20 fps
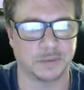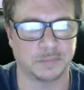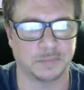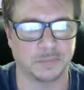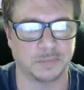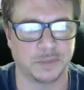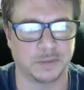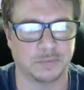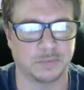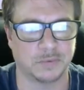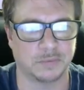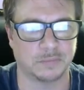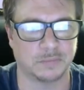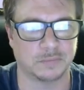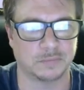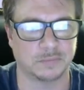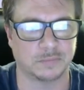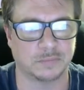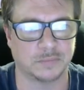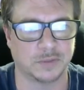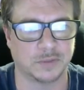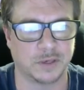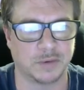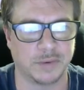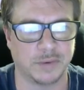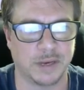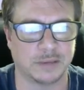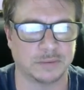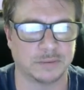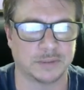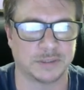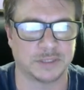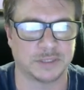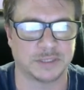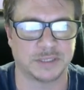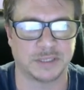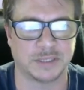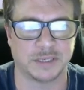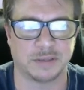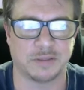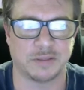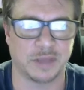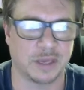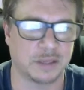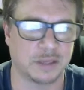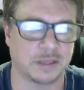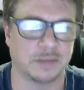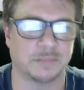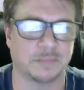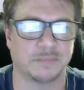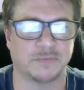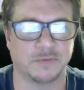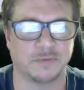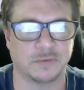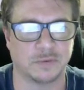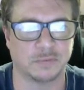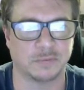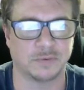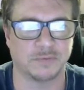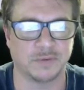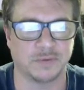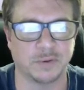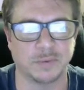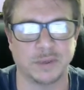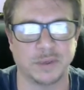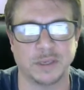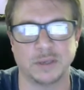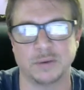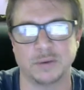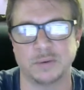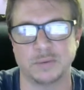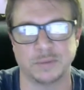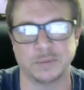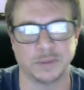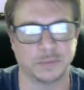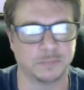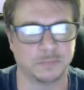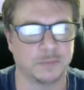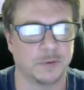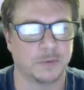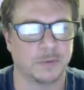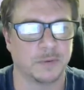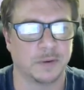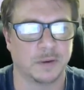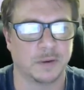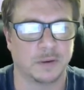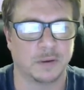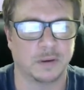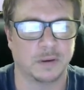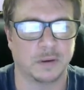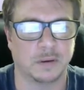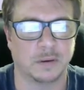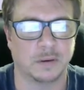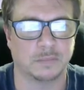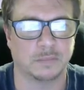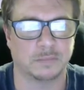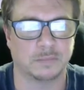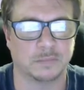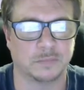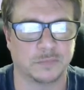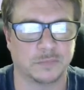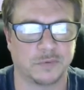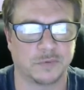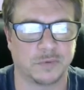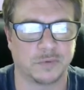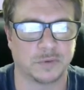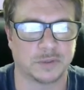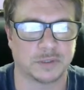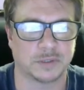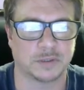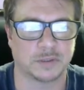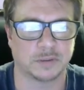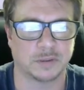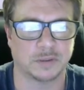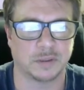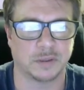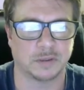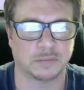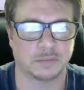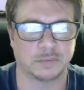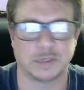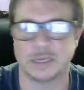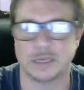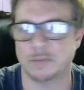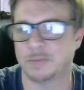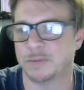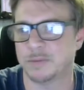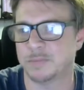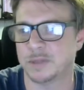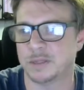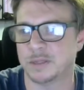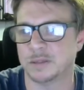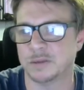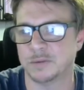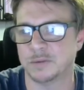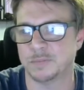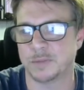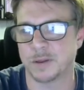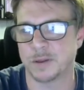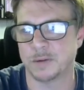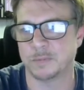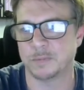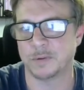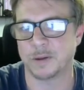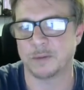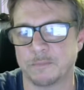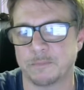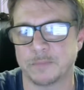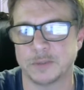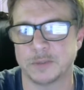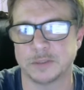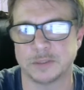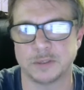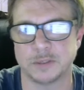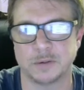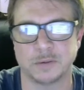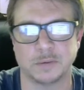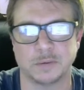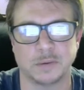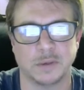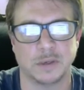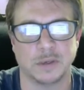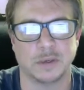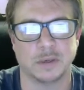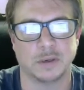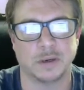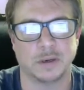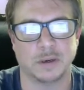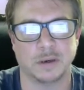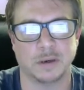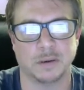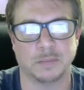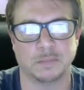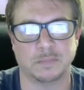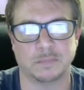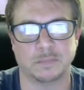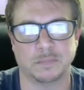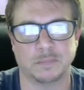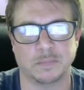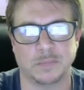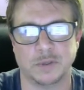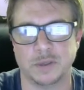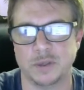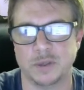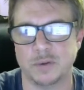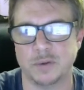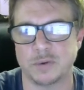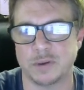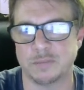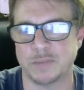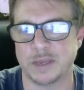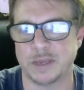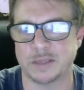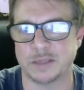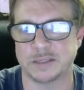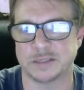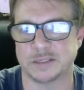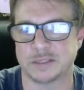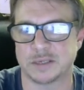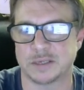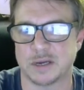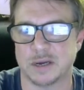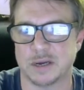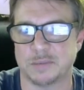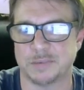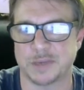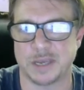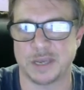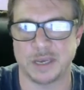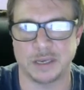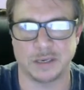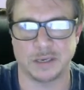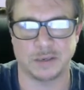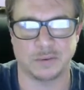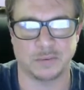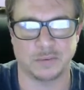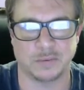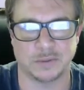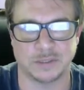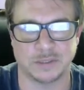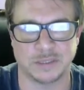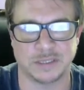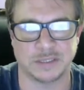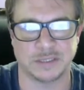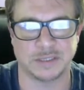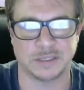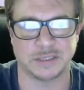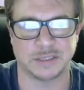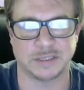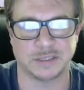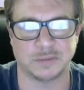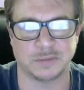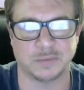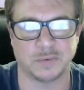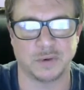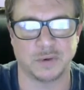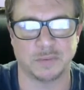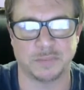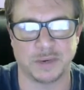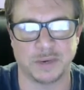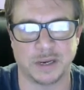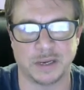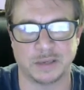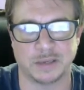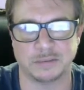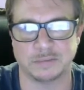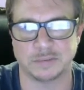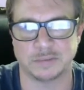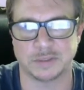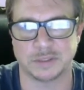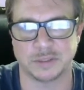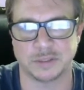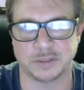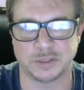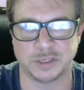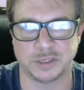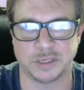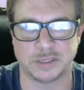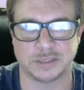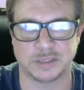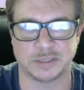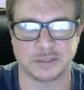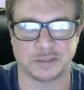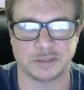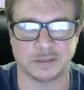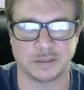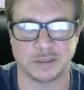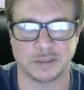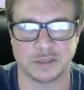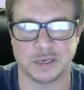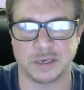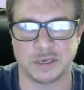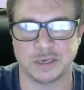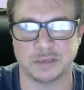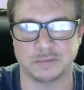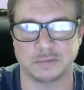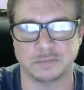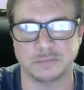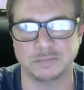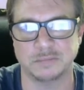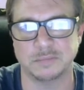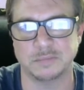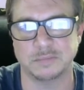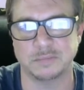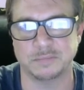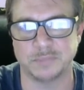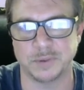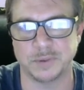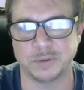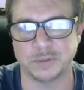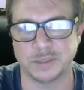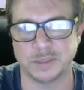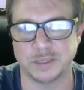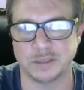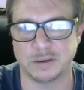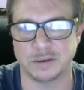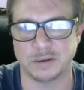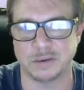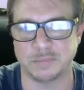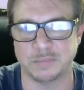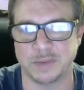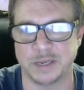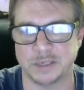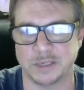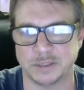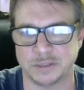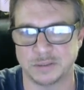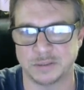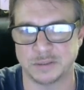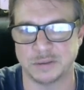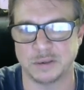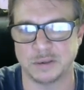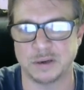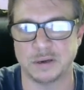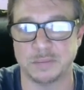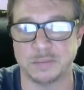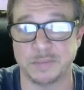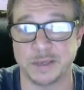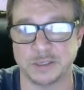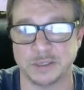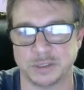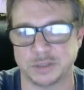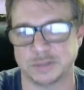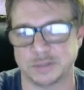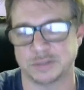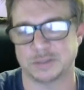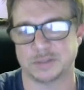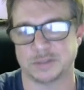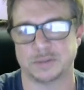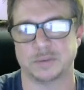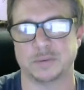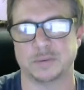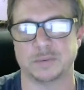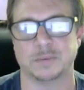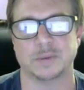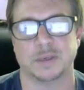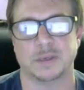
that will go out and just thank them for reviewing you, and of course keep them in the loop that way. So you can make this as complicated or as easy as you want, but I suggest kind of building an automation so